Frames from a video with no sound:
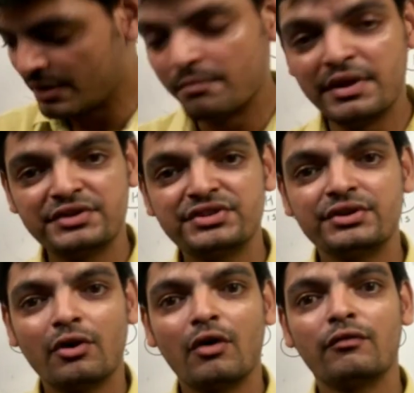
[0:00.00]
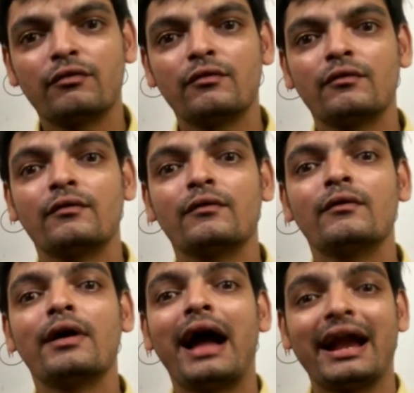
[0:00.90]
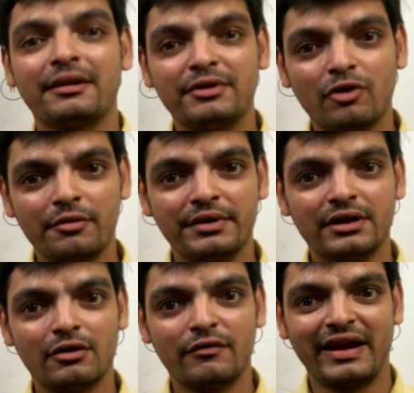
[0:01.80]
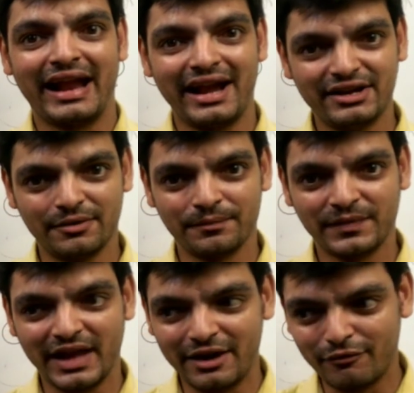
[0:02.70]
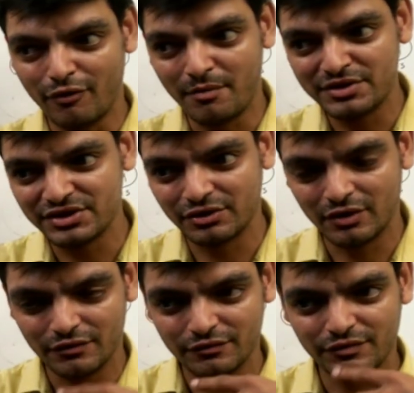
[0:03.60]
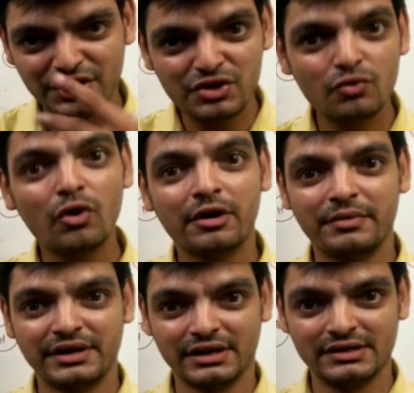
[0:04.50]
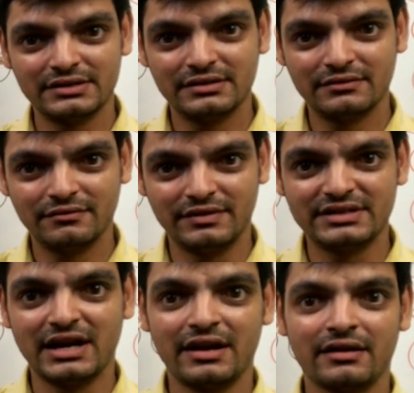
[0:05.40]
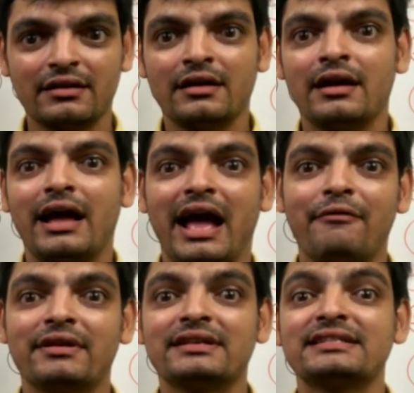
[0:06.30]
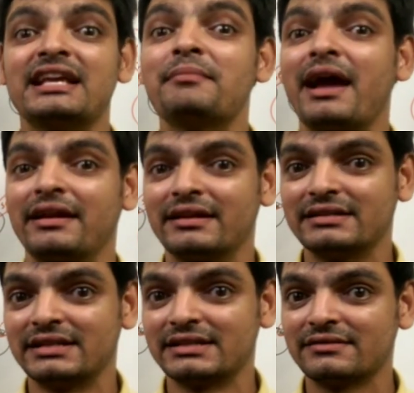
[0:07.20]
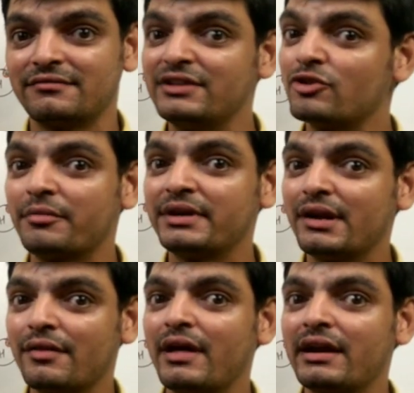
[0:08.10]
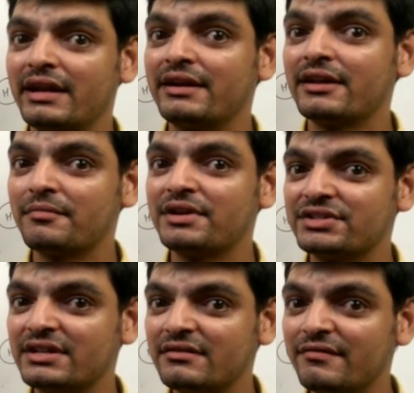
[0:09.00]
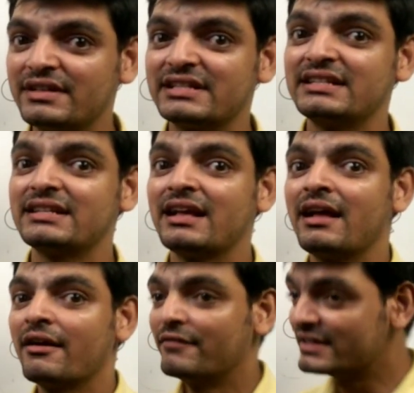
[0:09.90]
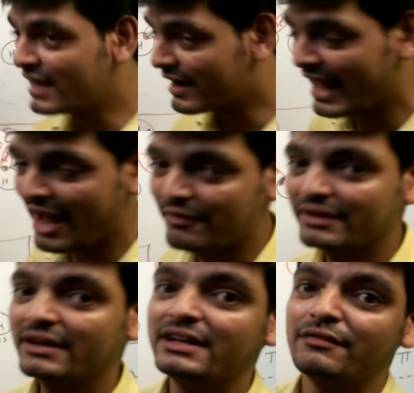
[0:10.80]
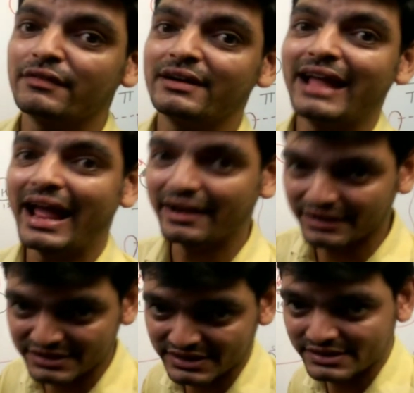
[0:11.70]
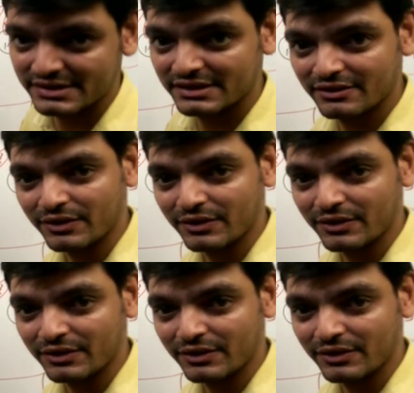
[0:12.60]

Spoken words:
Mixing of atomic orbital of an atom and formation of new orbitals which are having same energies. Which orbitals are intermixing? Which are having the different energies.